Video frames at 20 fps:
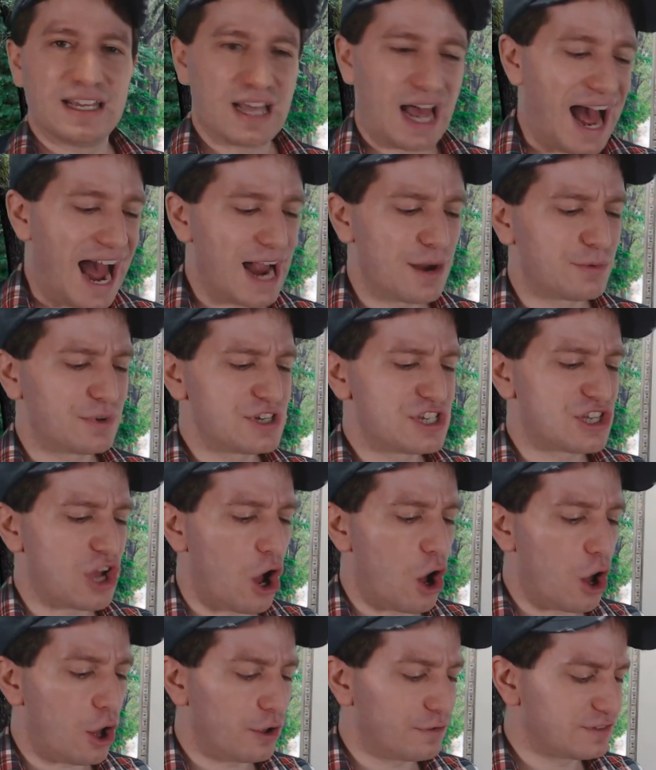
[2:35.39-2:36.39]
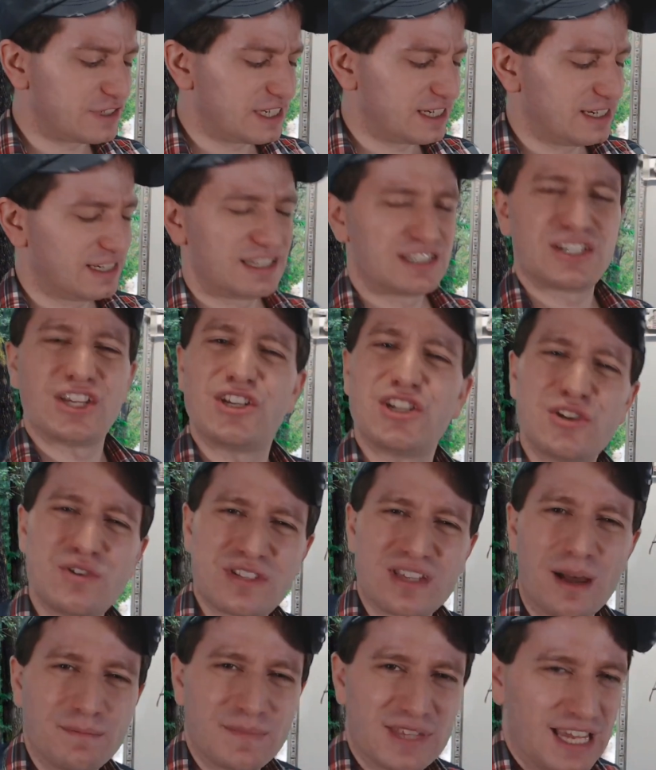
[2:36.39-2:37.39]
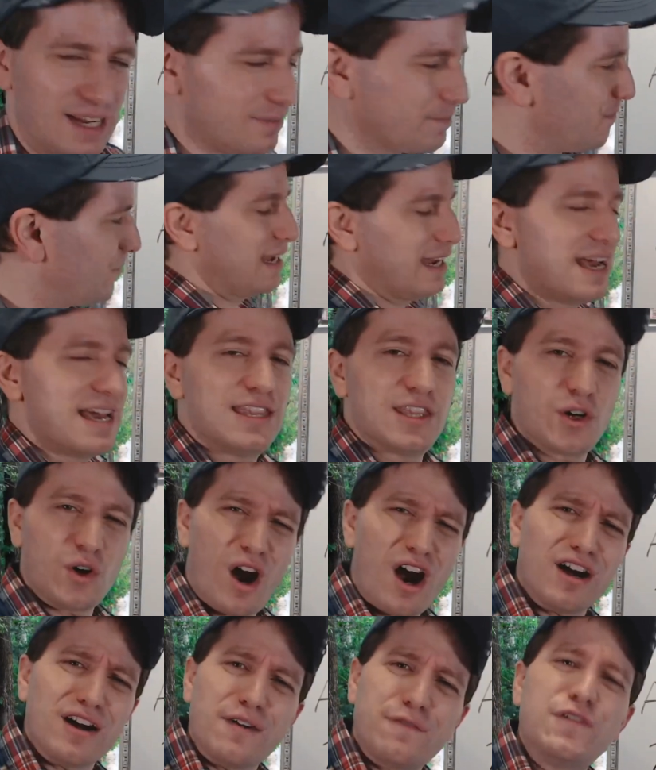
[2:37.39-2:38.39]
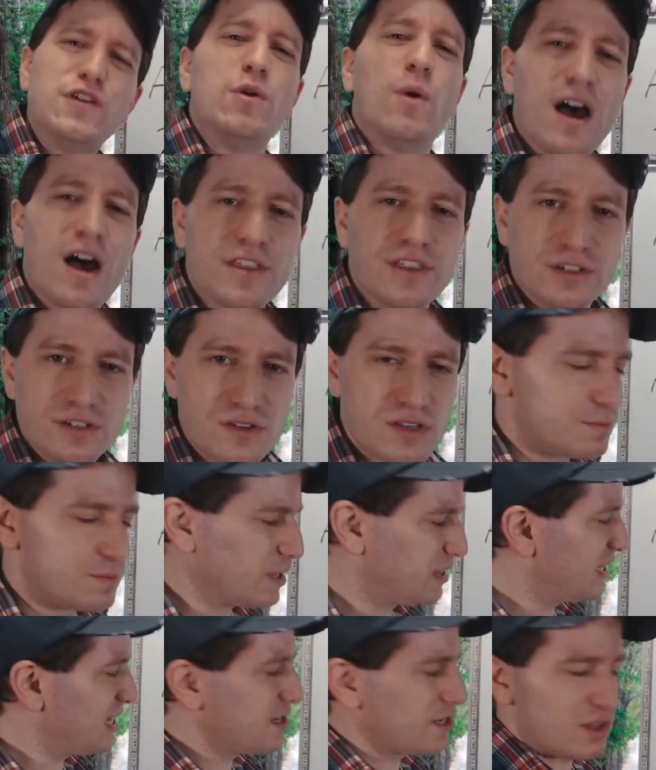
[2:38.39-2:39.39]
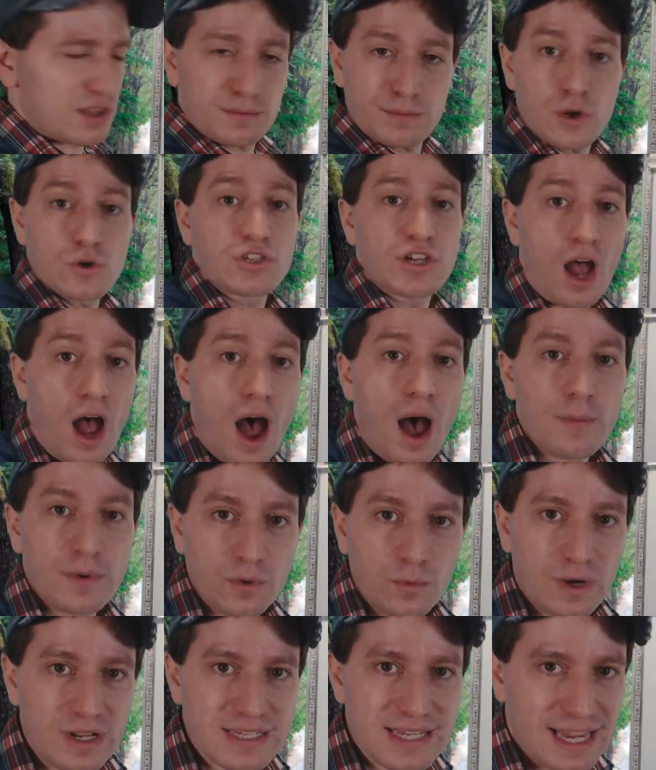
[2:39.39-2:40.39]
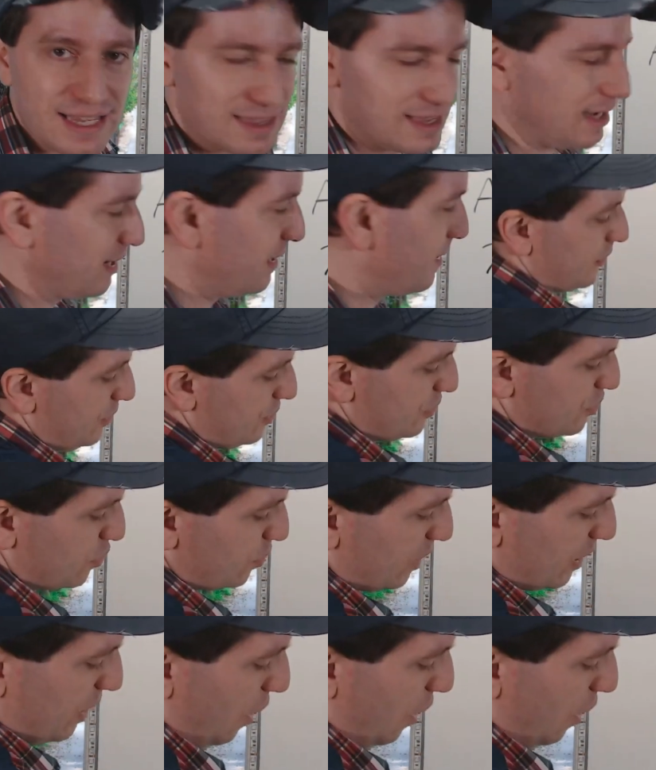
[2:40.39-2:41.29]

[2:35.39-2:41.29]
I resolved to do something. And there are a few others, but these are the most common ones, I think. You can